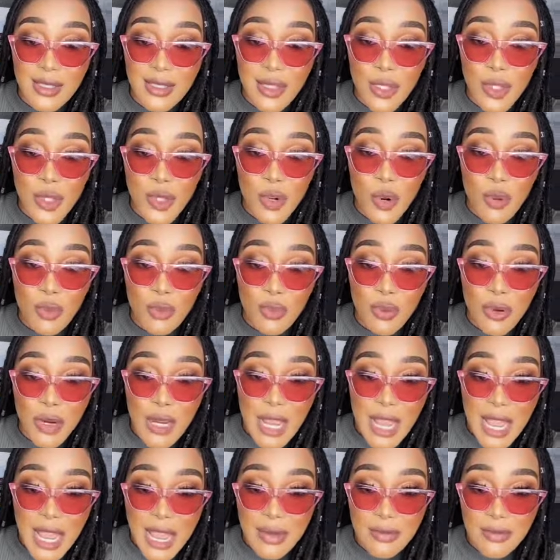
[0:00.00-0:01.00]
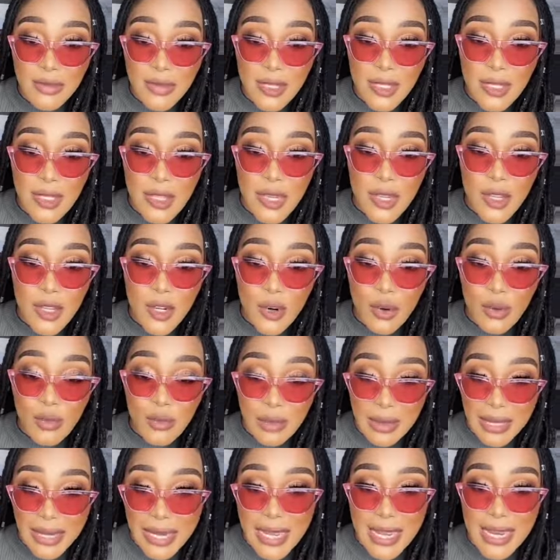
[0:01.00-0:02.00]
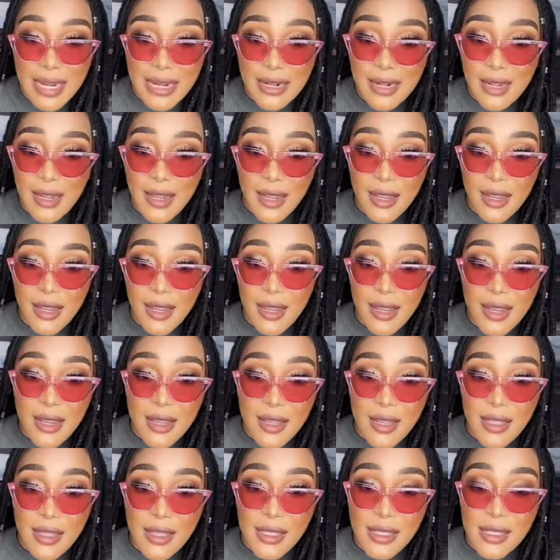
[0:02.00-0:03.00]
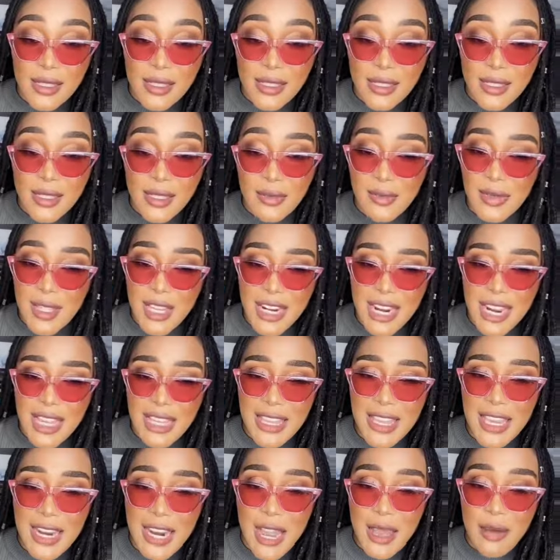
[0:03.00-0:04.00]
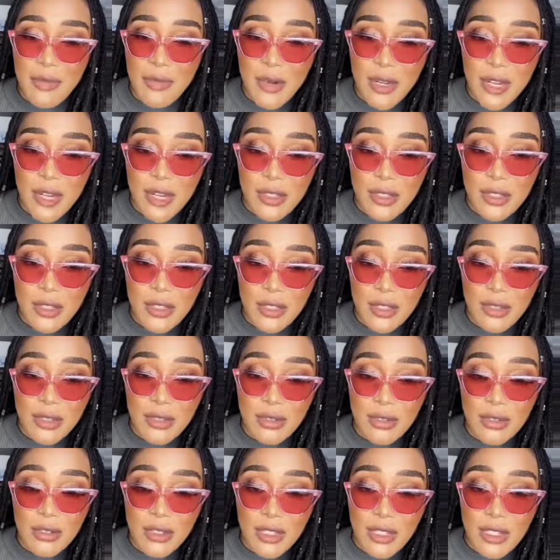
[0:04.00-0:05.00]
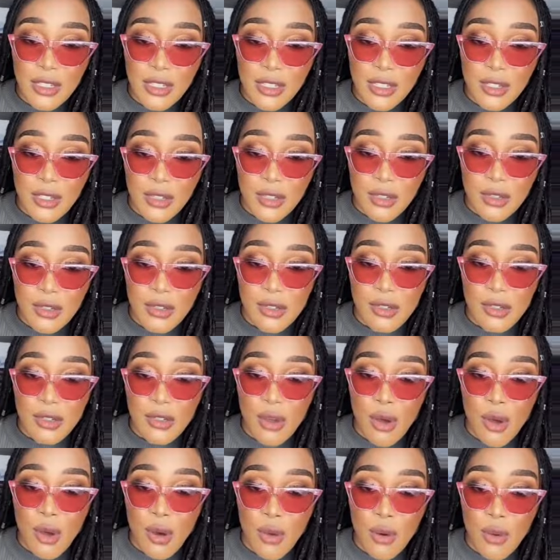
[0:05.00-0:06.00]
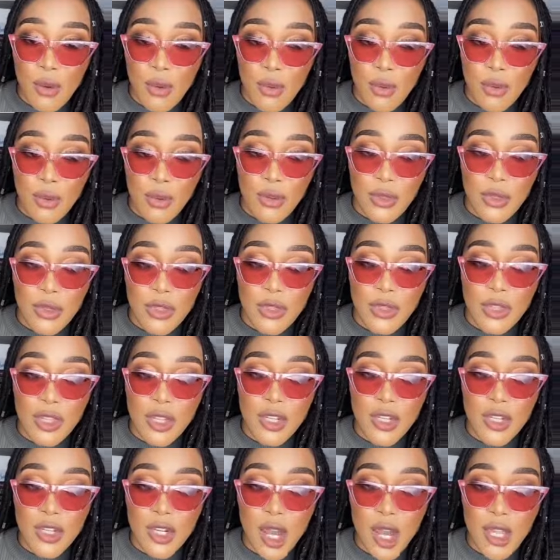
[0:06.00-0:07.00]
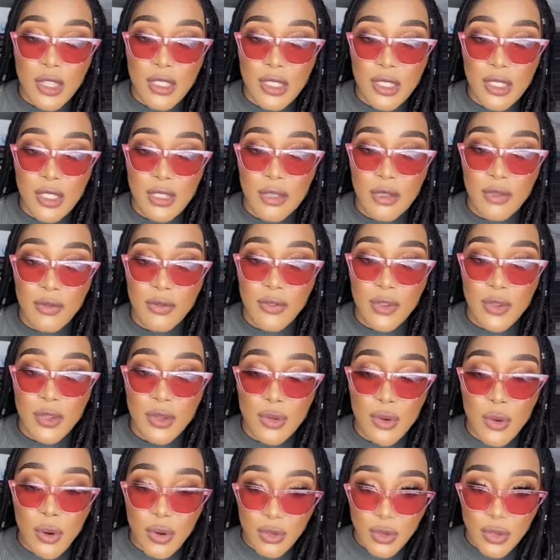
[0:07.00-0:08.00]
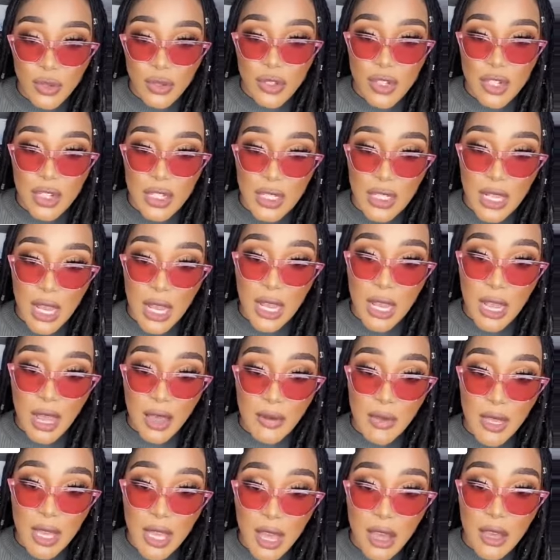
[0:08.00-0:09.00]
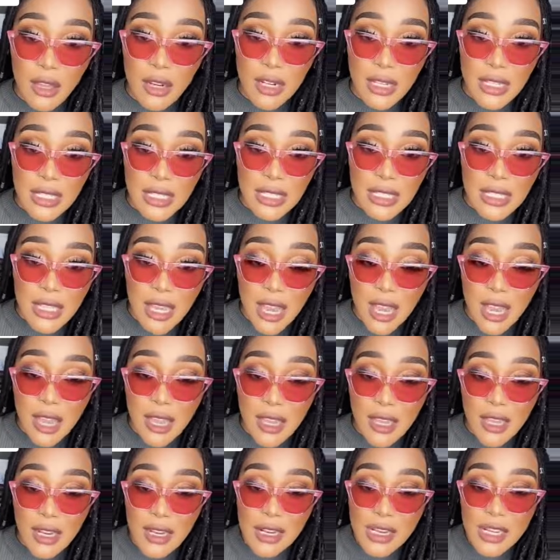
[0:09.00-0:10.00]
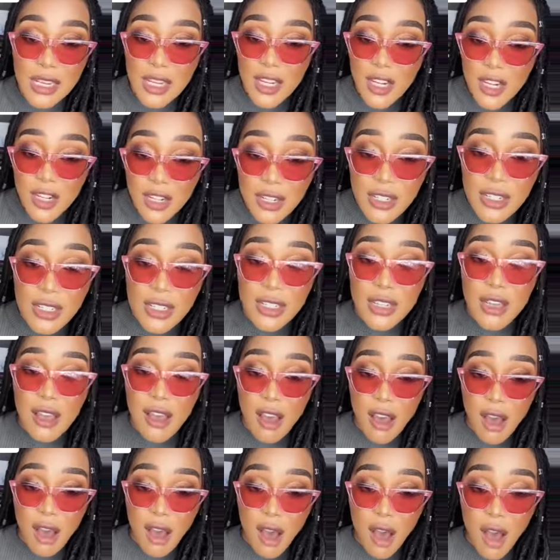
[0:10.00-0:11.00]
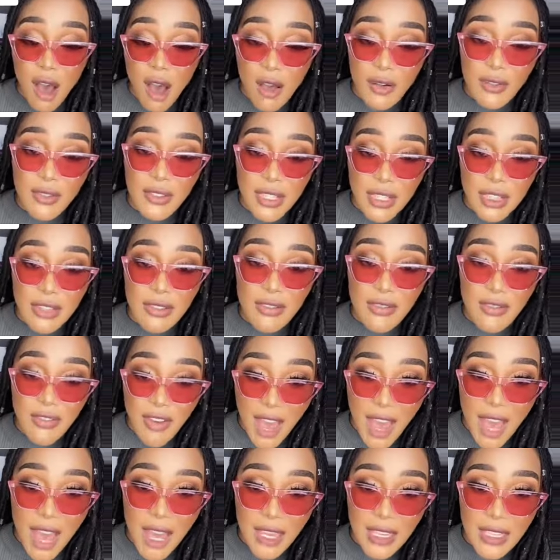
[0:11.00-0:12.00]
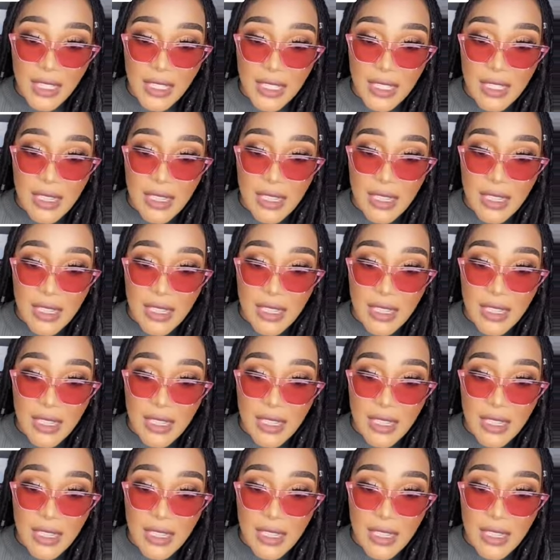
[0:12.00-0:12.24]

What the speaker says: you don't preempt, you don't plan something like that happening to you. So the chances of you also just like coming out and saying it years after the fact